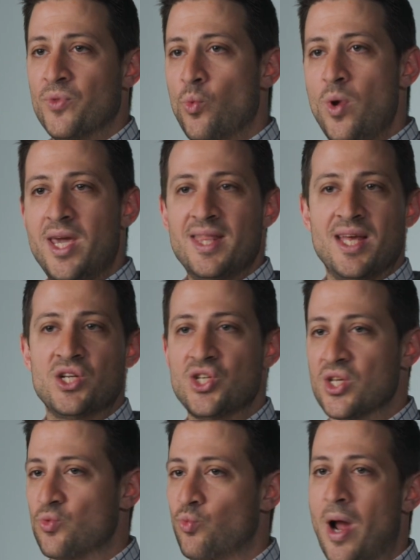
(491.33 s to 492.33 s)
we can then
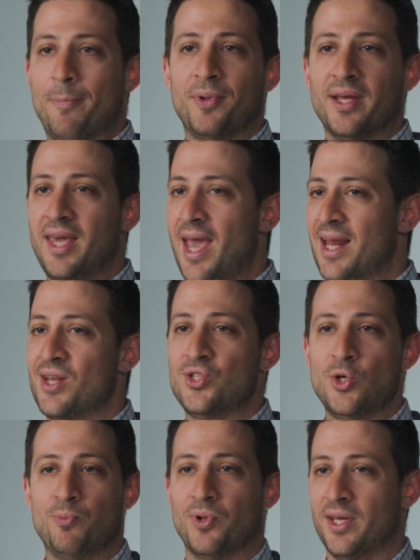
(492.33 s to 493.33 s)
just replicate and
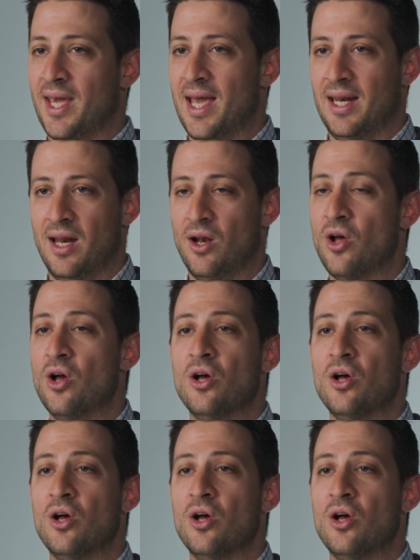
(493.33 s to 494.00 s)
duplicate it